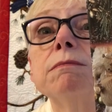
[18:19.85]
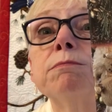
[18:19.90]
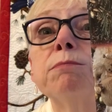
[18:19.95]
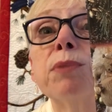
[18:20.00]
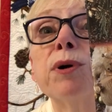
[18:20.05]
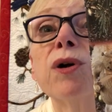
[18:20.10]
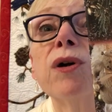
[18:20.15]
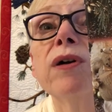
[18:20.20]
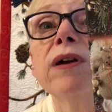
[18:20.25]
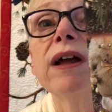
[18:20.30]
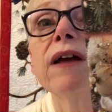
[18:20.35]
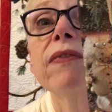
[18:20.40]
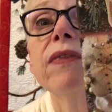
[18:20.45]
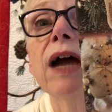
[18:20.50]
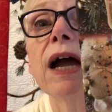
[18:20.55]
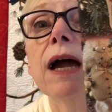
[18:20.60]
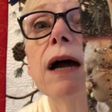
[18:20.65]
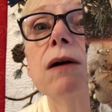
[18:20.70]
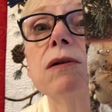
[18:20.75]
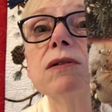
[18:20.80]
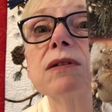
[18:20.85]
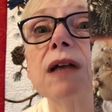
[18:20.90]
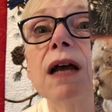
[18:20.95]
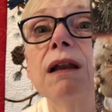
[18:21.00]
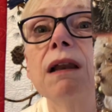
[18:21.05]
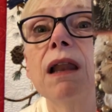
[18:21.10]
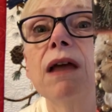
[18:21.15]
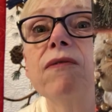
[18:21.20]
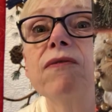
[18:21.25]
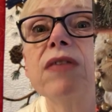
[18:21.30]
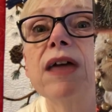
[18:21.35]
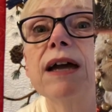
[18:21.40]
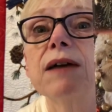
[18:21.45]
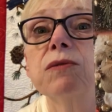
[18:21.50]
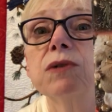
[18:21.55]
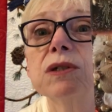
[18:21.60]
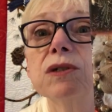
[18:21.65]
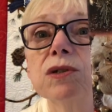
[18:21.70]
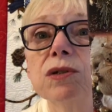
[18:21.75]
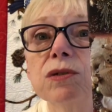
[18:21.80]
bird on the house. I love that
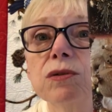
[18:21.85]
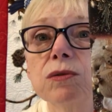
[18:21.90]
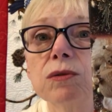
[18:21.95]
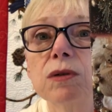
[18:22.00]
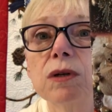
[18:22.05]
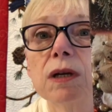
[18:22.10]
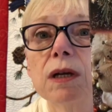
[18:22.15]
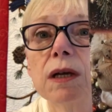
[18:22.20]
one too.